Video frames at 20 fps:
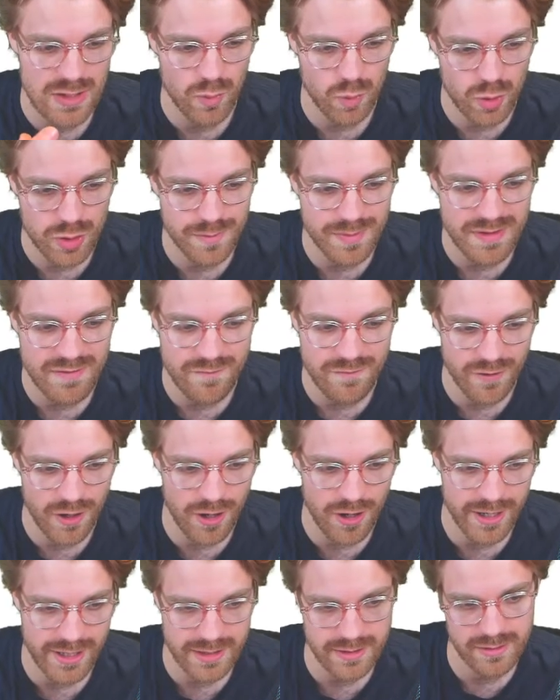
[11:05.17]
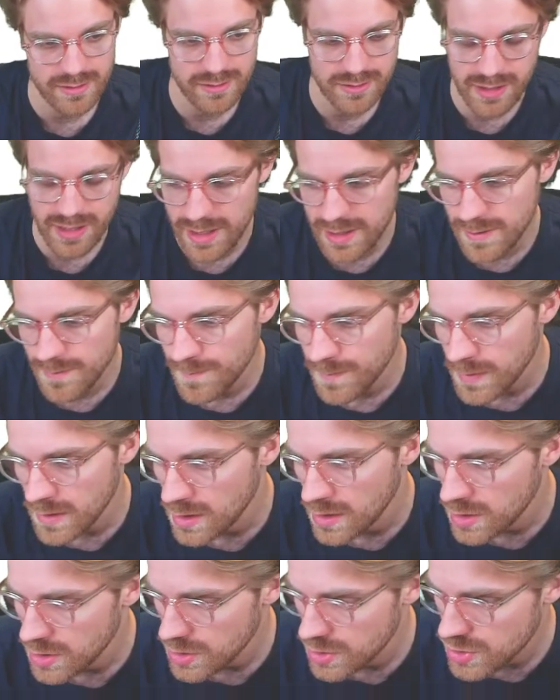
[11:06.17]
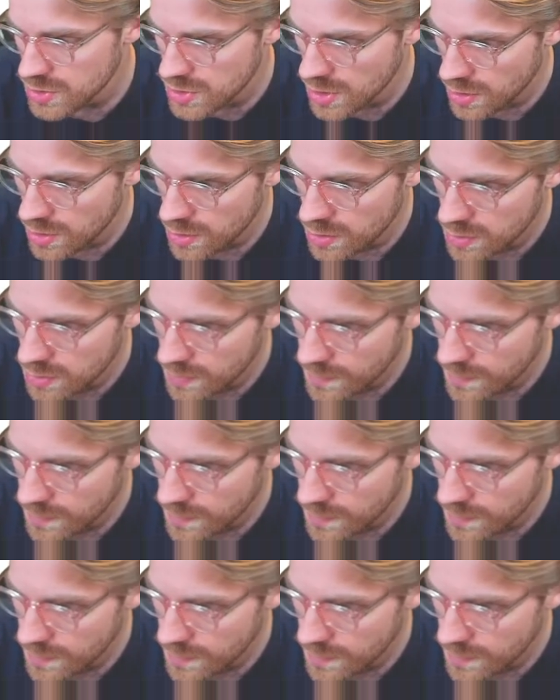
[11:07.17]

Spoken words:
would be fine. Okay, so